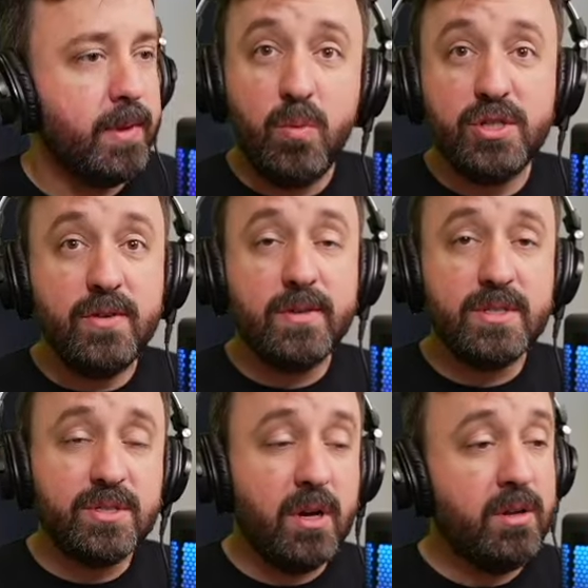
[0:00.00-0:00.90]
And then once you've
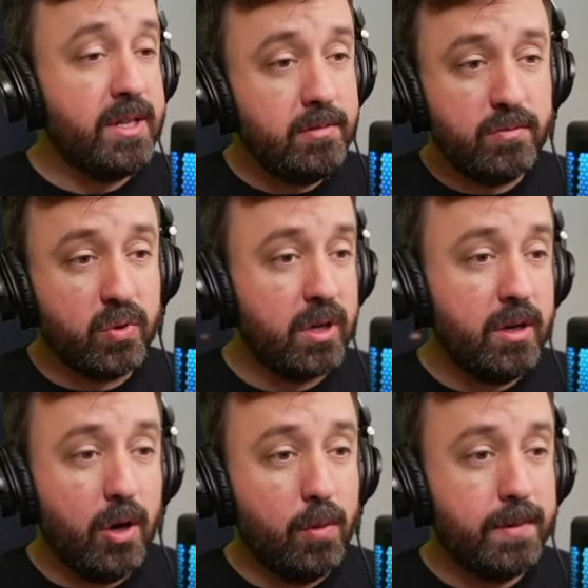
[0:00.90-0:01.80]
installed it, we're
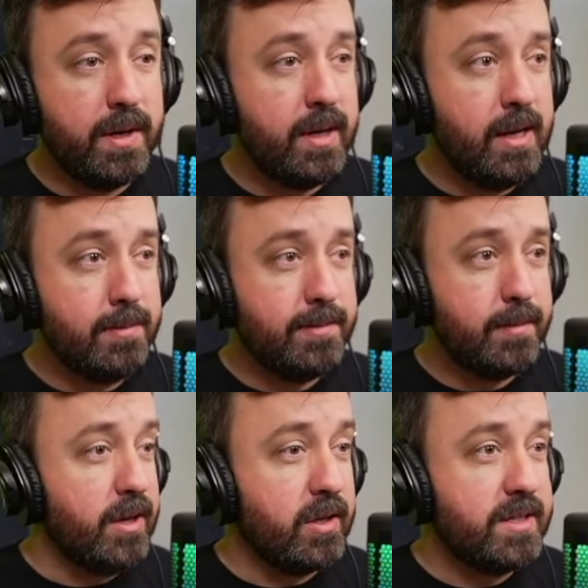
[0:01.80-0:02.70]
going to open it up,
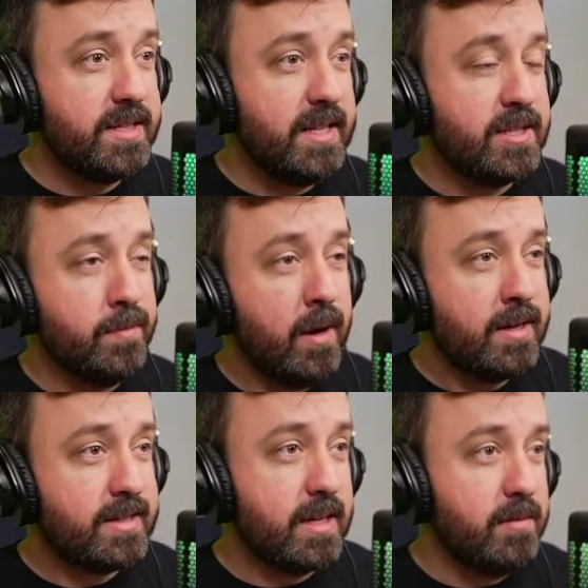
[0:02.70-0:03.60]
and you're going to see this
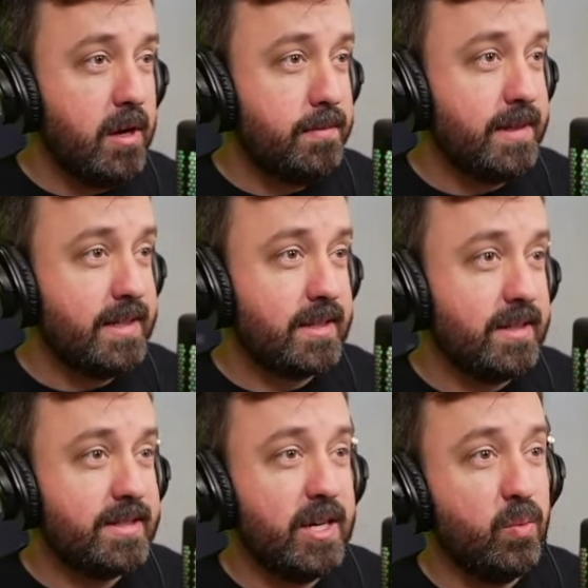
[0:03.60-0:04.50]
box come up, and it's
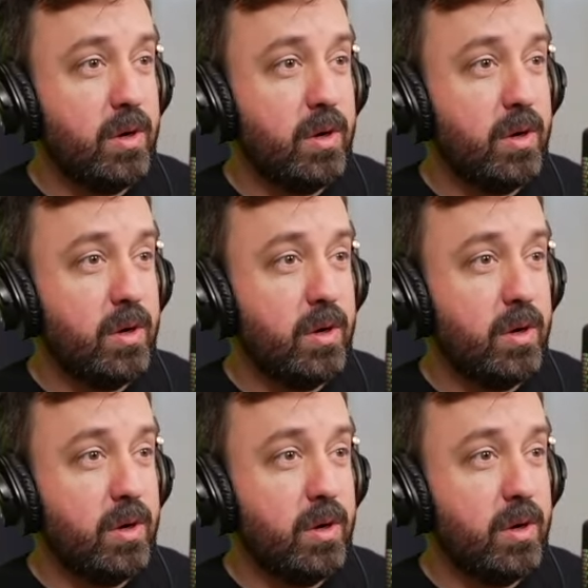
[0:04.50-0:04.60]
going to say,